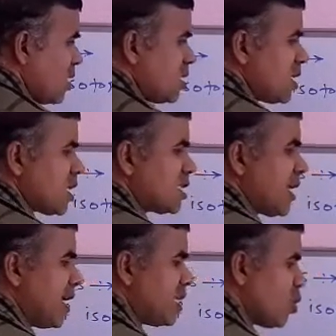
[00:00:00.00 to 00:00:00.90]

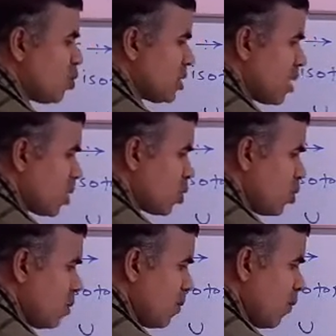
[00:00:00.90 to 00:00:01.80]
60 is used
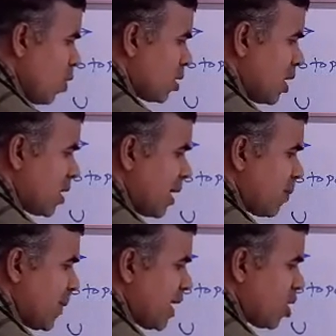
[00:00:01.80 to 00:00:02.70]
for the
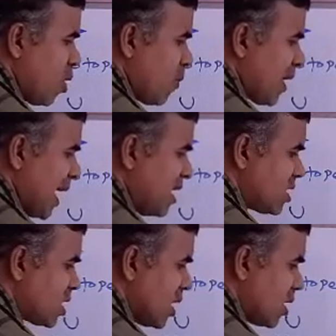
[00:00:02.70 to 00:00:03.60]
treatment of
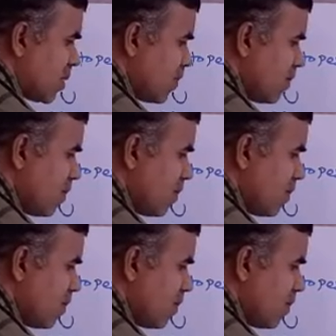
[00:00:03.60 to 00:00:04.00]
cancer.